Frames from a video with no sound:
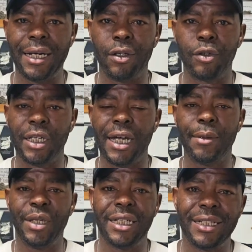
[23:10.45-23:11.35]
Okay,
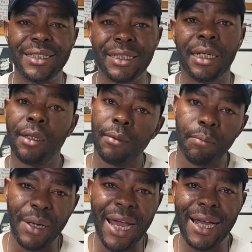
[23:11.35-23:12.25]
because
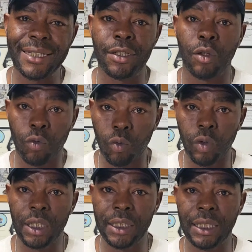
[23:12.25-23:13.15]
bass
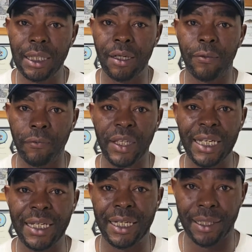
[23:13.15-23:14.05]
really love
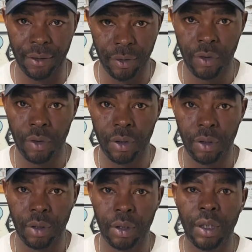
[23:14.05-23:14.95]
feeding
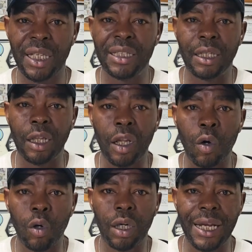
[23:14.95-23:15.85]
in the
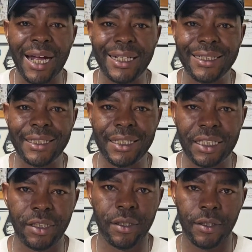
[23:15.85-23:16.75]
lower light
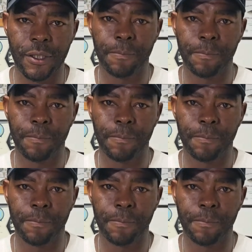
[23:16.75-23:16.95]
conditions.